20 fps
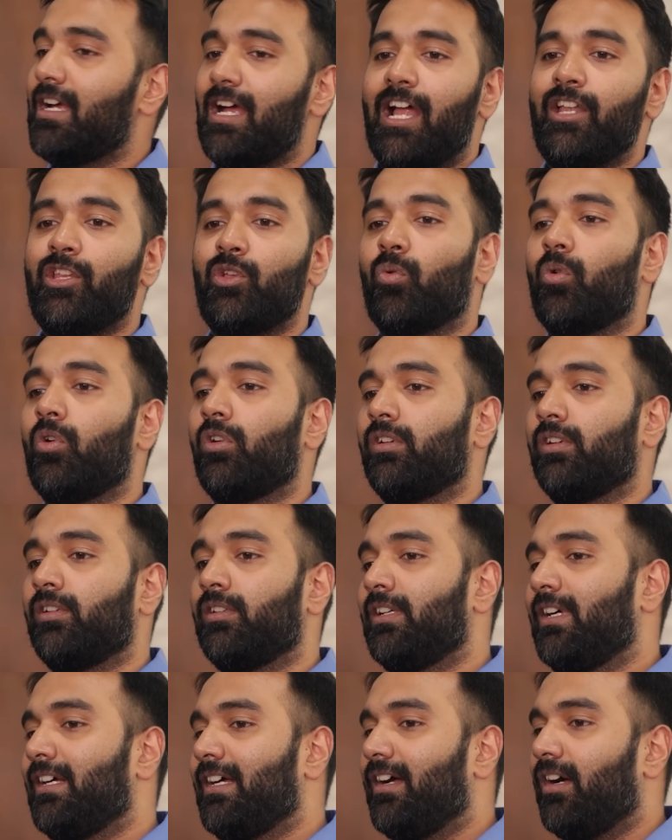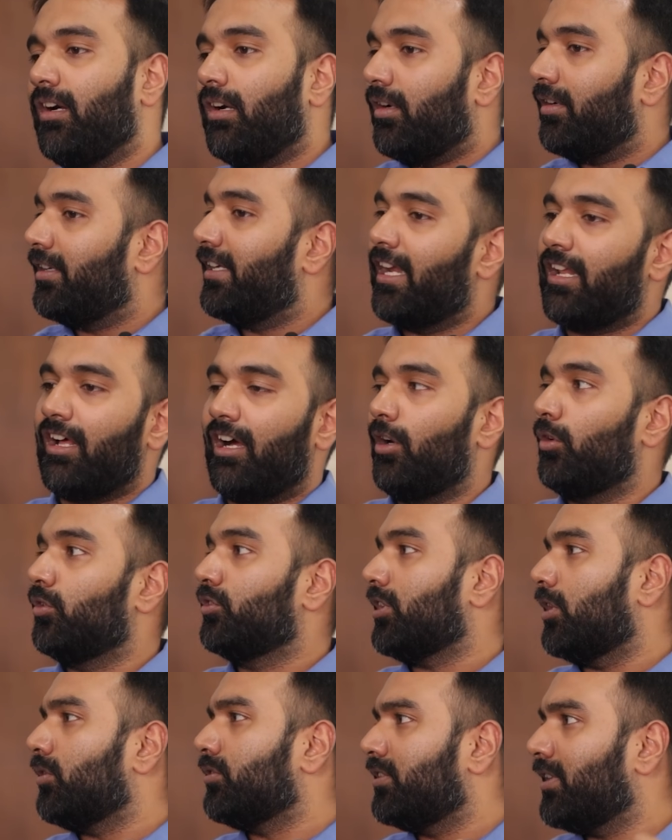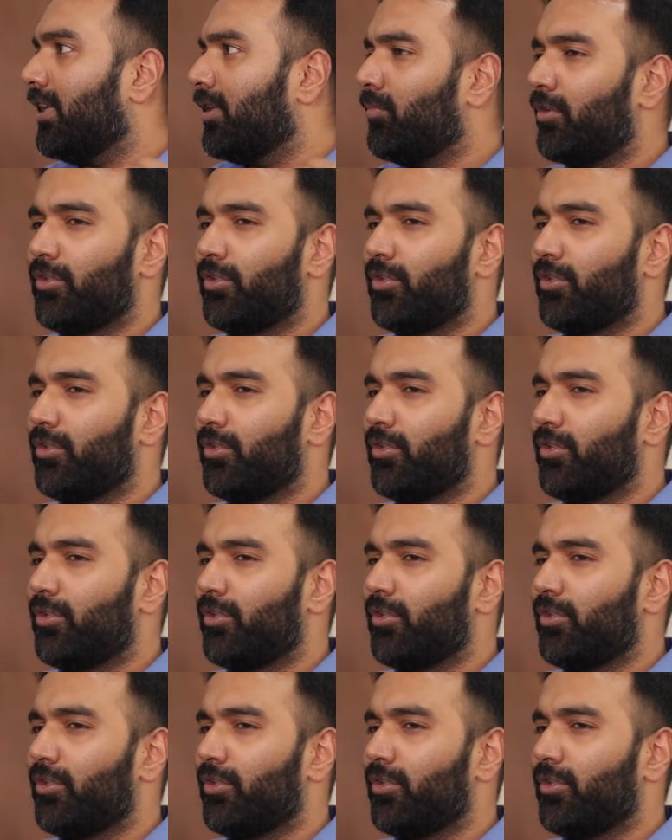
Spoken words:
and you want to get a house outside,